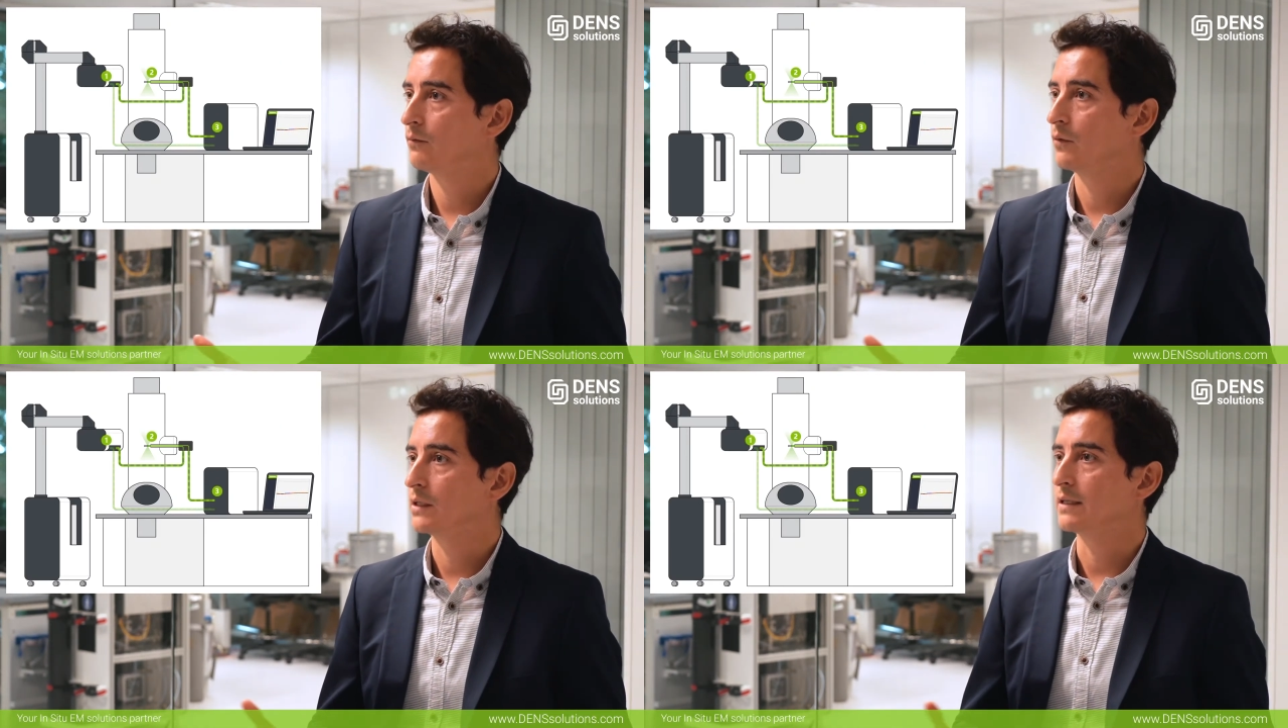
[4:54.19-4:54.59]

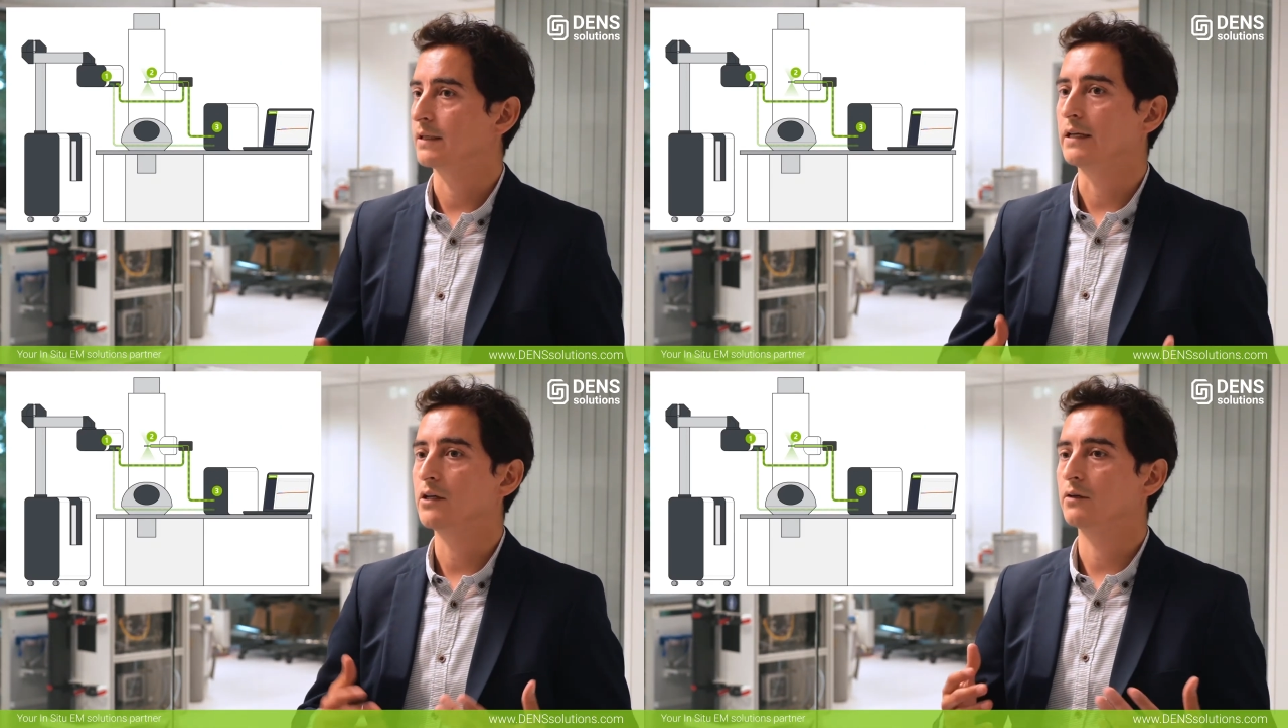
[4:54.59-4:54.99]
which is
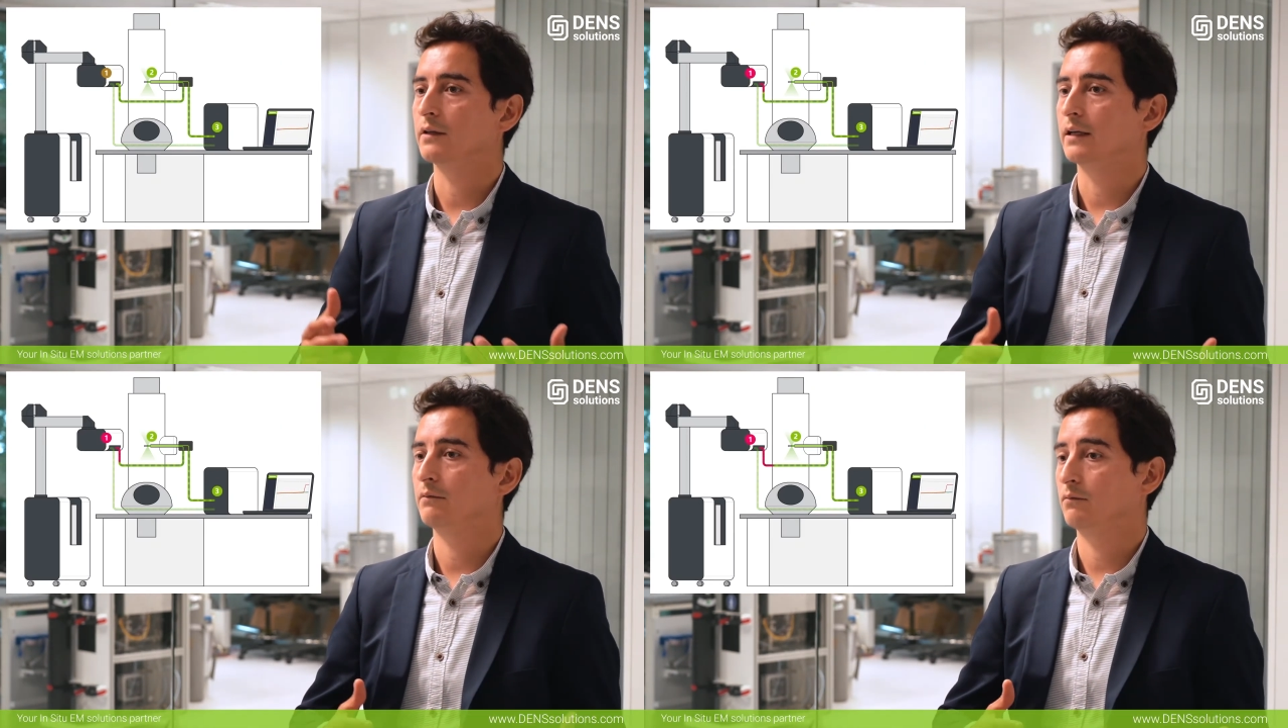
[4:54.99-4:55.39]
an issue
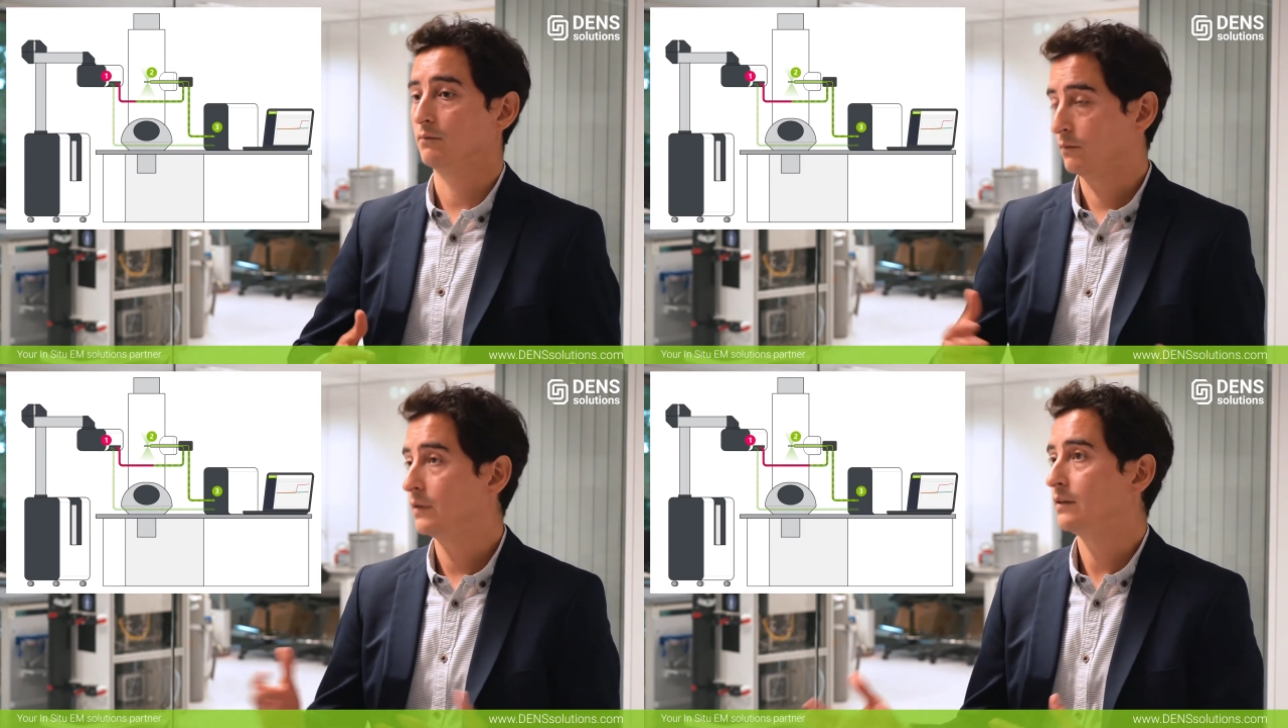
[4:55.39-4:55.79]
that
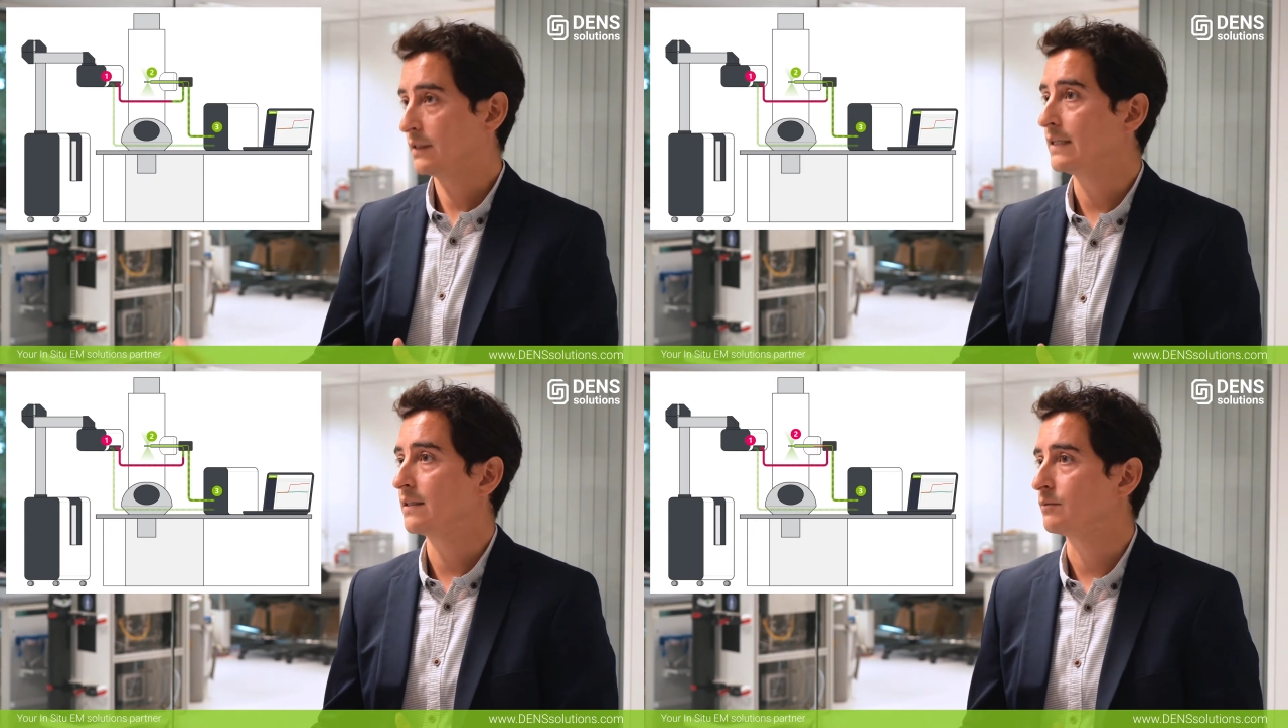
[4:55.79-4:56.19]

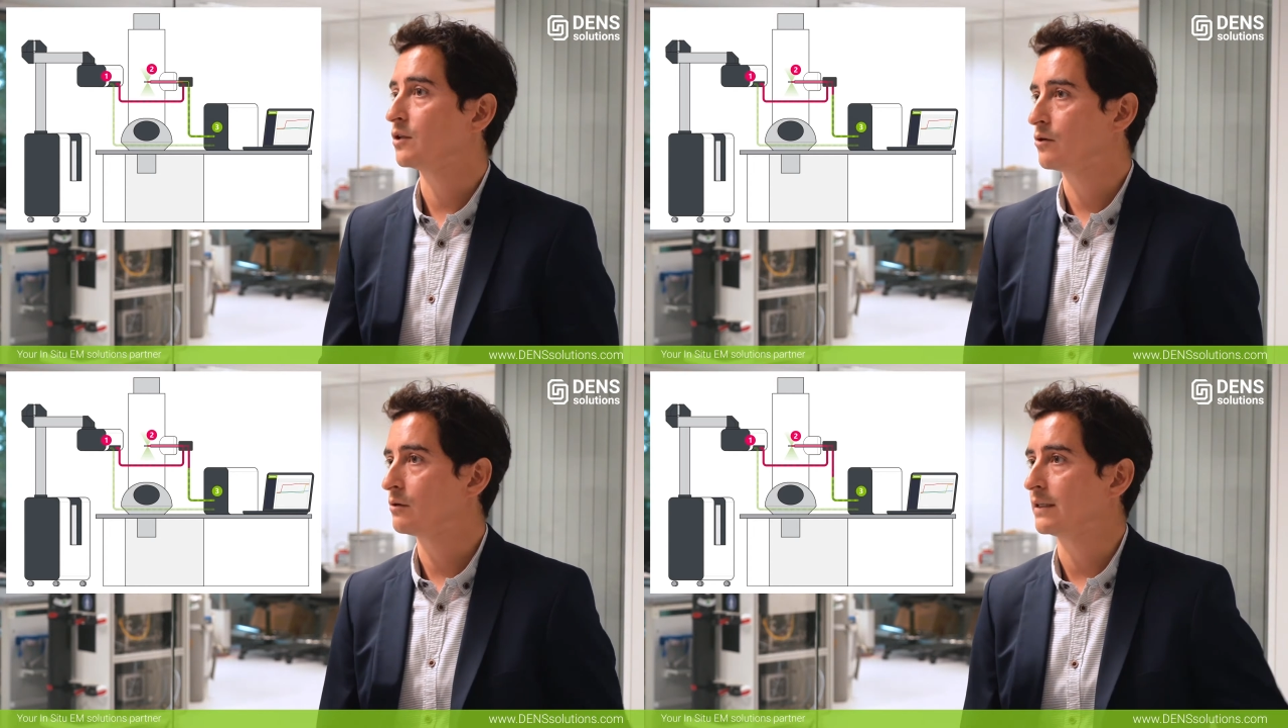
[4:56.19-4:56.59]
systems
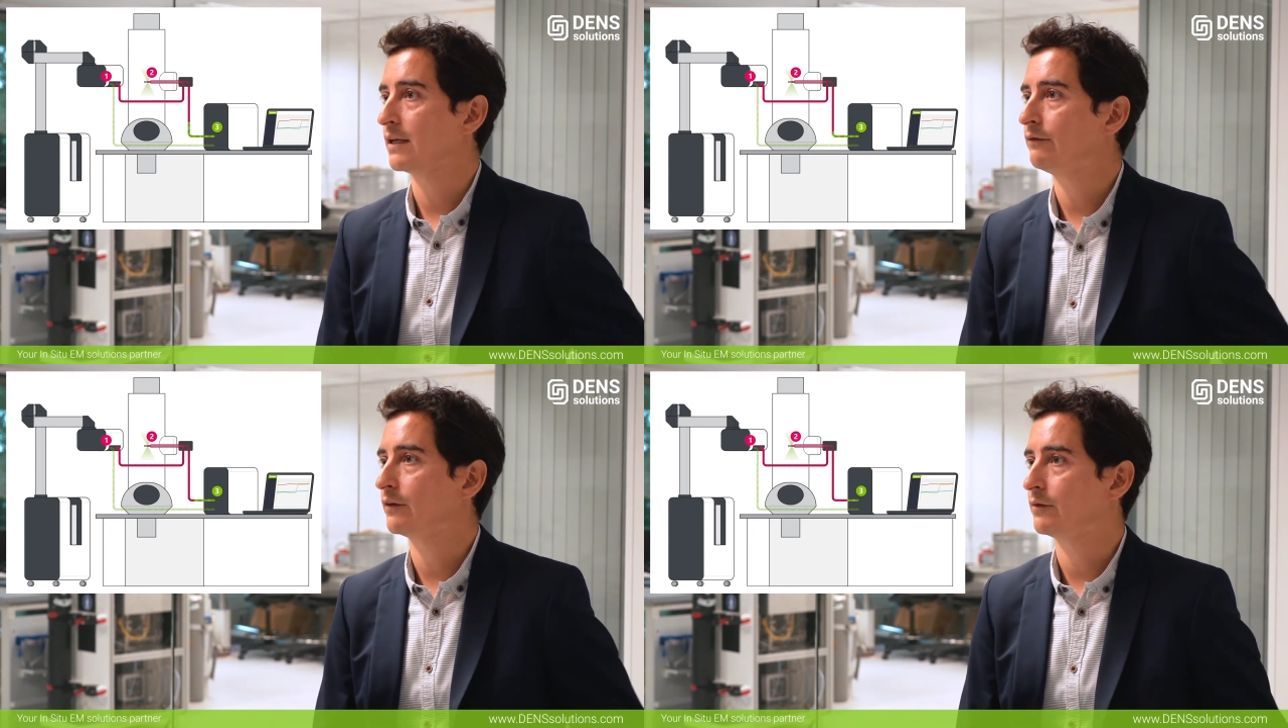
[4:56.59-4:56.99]
usually
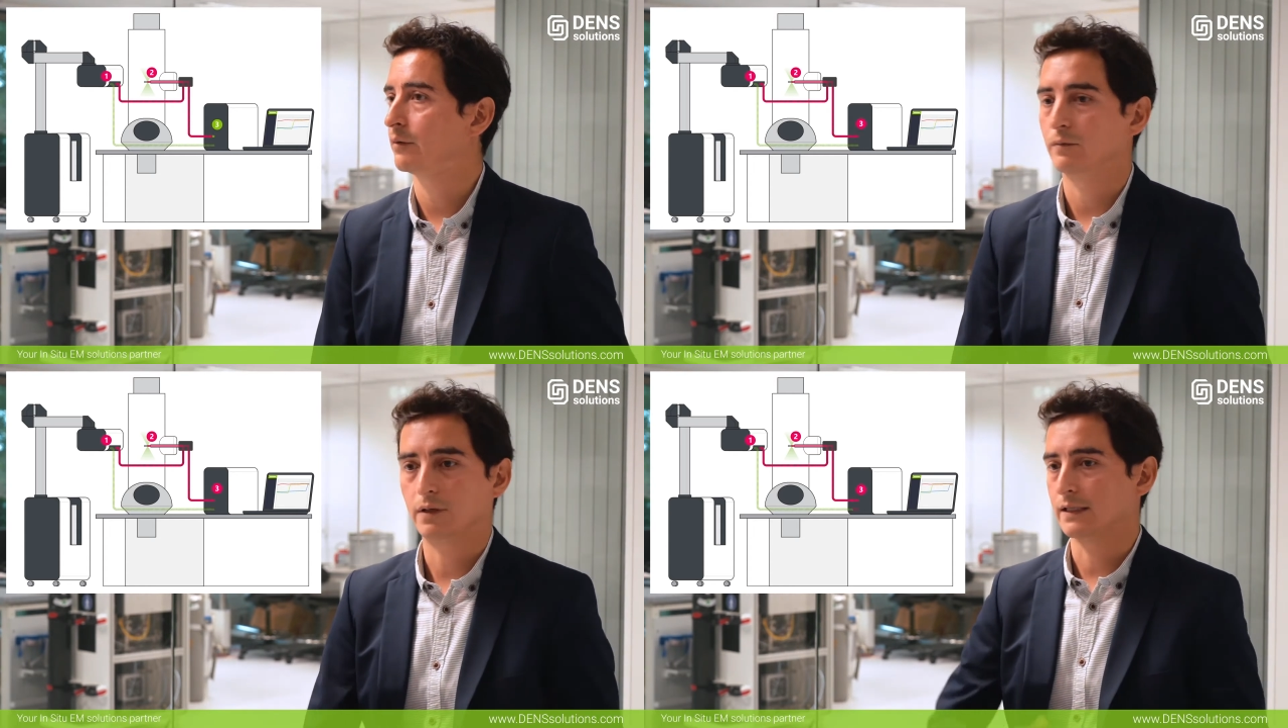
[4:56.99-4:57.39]
suffer
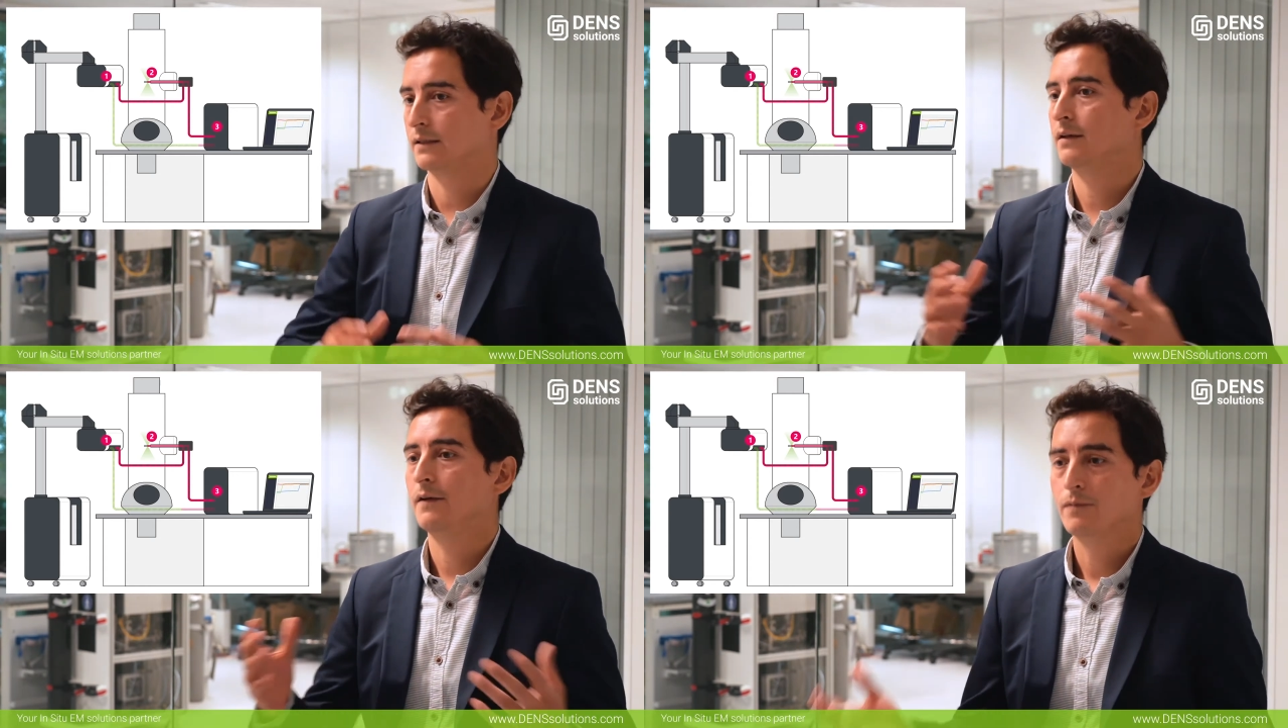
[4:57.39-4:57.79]
from,
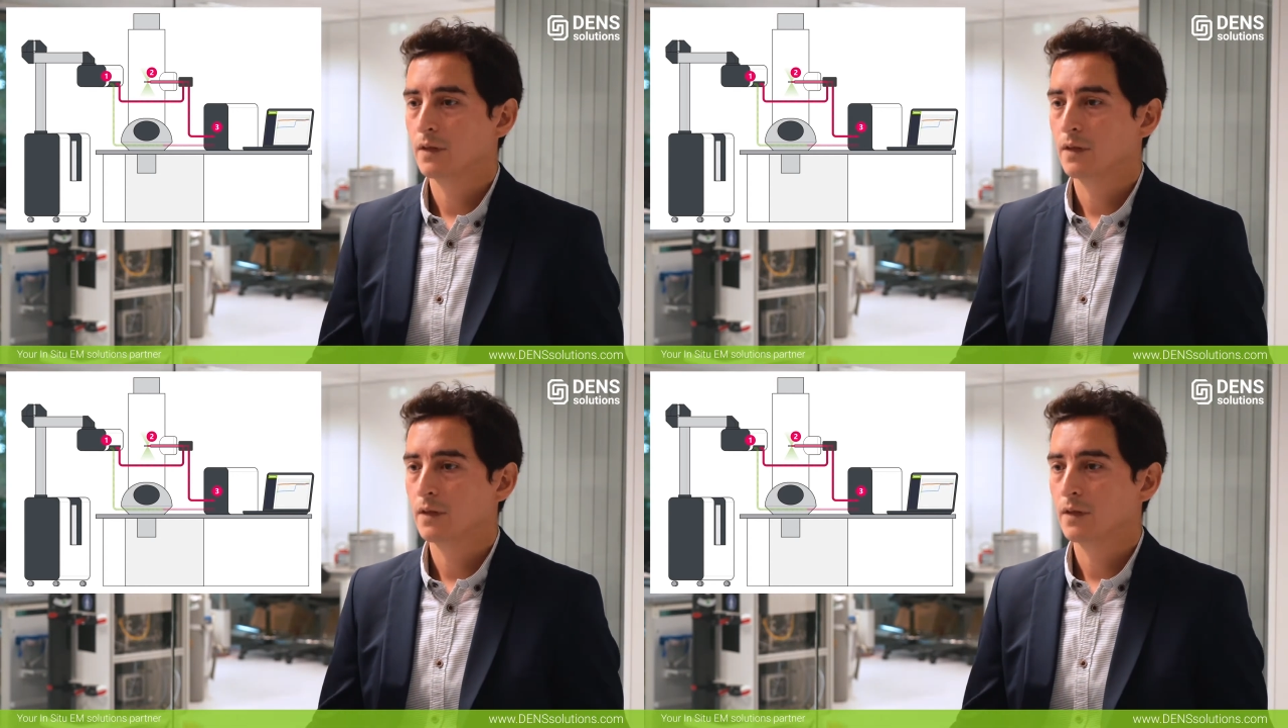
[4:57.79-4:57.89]
because